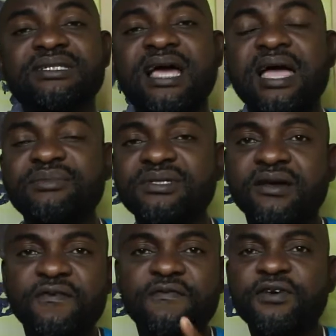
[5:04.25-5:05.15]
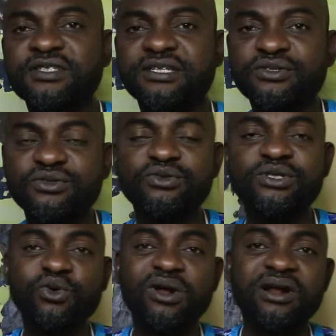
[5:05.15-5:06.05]
times First thing to do is
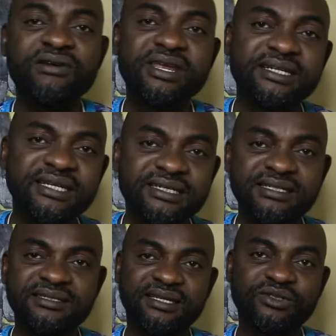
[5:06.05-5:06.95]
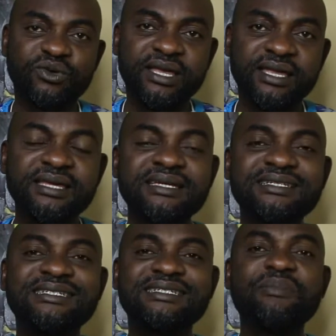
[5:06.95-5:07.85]
to create a distance, okay?
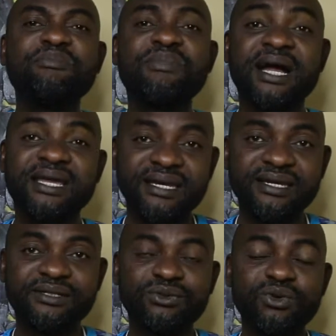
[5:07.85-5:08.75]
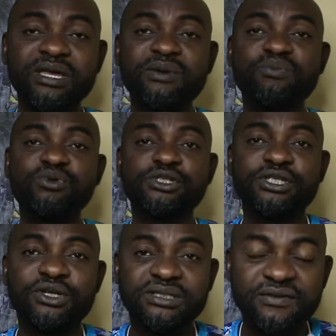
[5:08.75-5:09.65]
Step back a little. Don't keep pushing
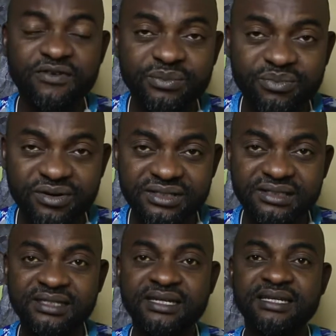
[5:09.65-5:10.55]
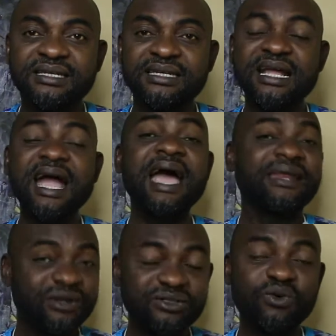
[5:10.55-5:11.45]
yourself on the person. The guy
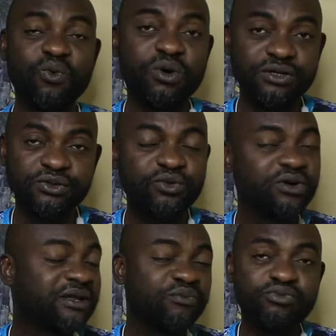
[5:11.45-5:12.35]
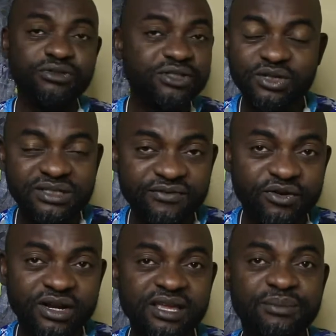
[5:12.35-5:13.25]
doesn't want you. Don't keep pushing yourself
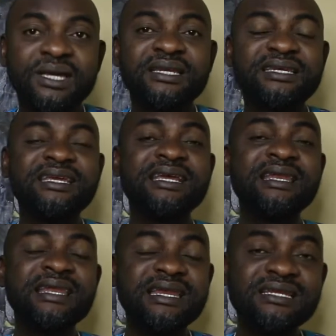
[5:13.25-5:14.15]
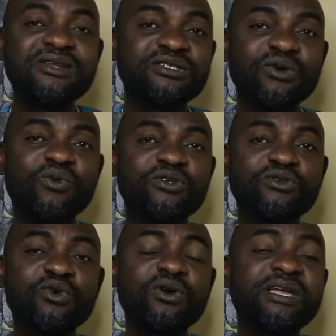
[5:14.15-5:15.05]
on him. The lady doesn't want
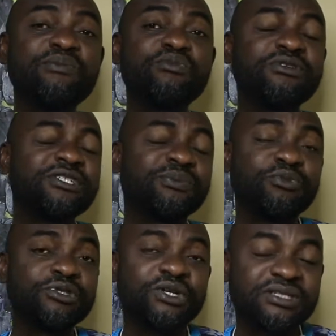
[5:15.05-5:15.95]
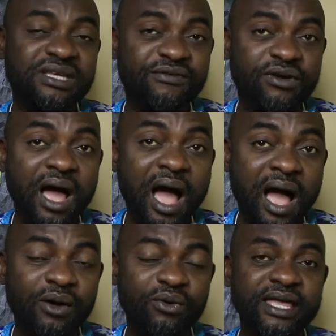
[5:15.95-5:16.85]
you. Don't keep push, pushing yourself on
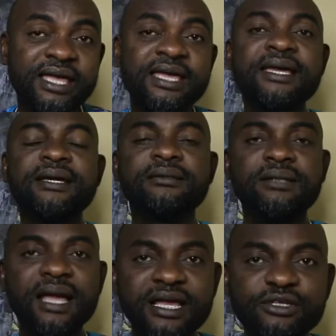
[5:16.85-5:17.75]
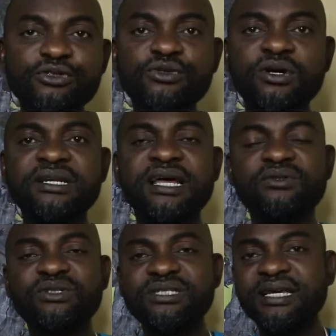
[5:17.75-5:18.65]
her, okay? Ensure that
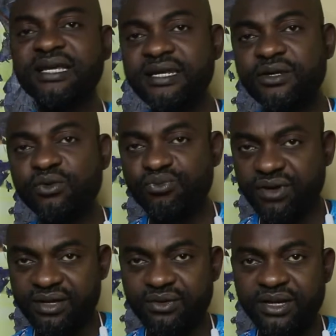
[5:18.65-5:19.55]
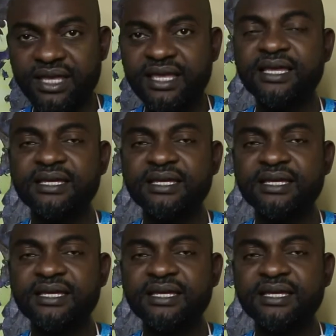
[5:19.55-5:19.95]
you take a little break, okay?